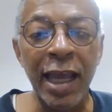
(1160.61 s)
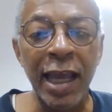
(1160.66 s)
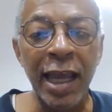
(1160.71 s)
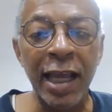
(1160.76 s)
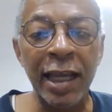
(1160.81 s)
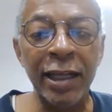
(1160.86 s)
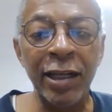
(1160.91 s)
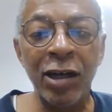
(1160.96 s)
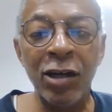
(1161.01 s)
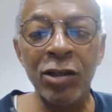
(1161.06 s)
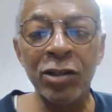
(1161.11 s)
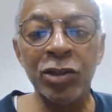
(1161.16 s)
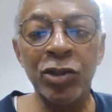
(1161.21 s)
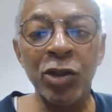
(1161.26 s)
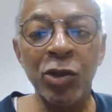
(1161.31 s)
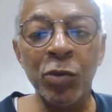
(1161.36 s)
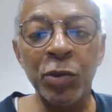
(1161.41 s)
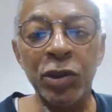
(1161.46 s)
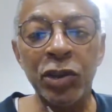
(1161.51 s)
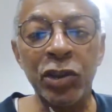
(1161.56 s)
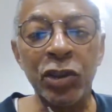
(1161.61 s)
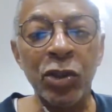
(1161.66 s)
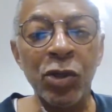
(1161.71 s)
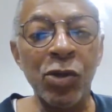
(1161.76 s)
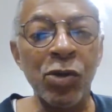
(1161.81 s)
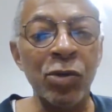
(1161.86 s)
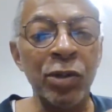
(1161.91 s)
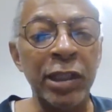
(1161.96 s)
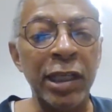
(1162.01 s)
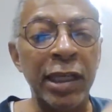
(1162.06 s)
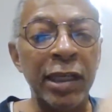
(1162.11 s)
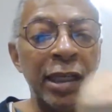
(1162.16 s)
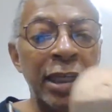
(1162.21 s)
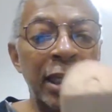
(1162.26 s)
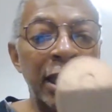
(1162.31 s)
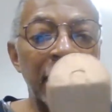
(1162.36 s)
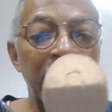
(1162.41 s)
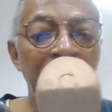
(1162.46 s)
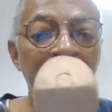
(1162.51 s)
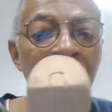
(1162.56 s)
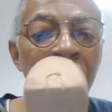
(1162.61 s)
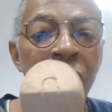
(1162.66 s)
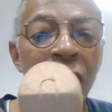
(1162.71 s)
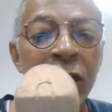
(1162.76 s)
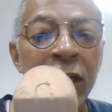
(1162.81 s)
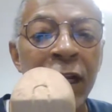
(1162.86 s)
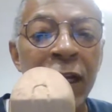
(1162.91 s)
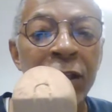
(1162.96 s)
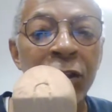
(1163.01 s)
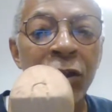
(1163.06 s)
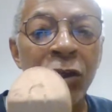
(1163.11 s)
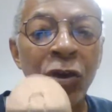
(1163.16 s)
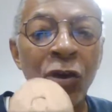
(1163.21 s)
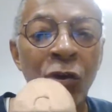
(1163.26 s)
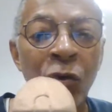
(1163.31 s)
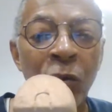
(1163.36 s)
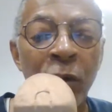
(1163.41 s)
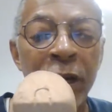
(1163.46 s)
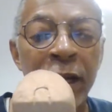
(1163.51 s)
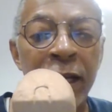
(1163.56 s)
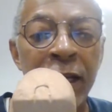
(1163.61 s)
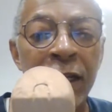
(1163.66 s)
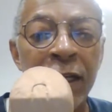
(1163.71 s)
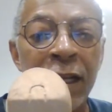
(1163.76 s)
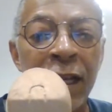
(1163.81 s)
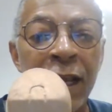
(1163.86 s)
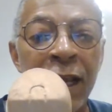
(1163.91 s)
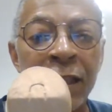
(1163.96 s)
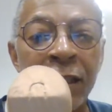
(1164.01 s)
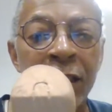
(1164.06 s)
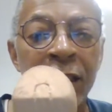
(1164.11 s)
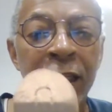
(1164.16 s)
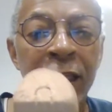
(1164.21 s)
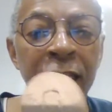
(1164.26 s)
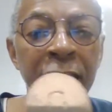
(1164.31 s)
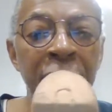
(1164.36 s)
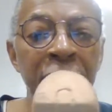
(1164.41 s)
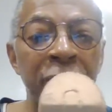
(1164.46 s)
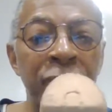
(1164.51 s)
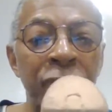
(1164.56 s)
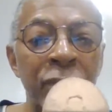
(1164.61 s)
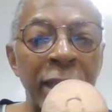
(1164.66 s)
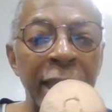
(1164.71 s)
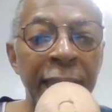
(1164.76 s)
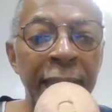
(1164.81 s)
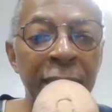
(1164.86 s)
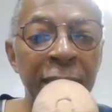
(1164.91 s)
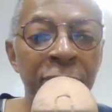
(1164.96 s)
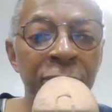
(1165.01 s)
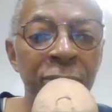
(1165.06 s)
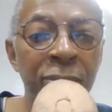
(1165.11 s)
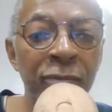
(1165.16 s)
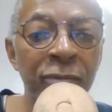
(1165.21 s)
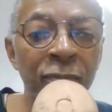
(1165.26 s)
And I also was told that look at the grain at the end of the handle.